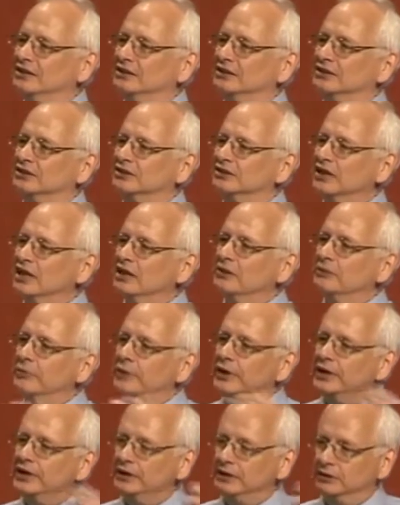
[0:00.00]
to
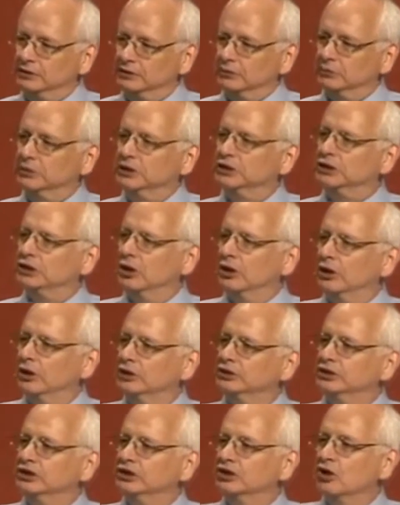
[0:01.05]
celebrate, to
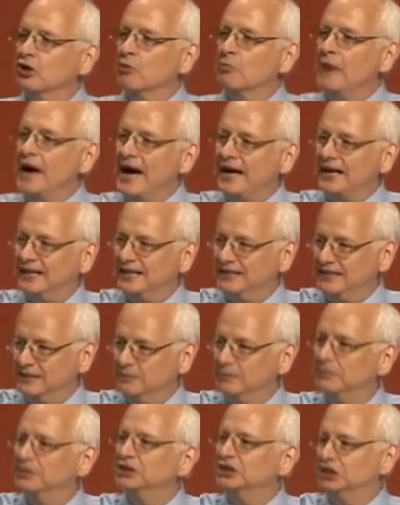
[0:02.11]
recharge, and to go back into
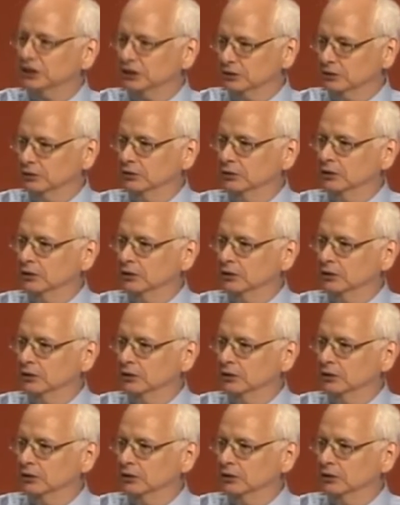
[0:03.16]
mission.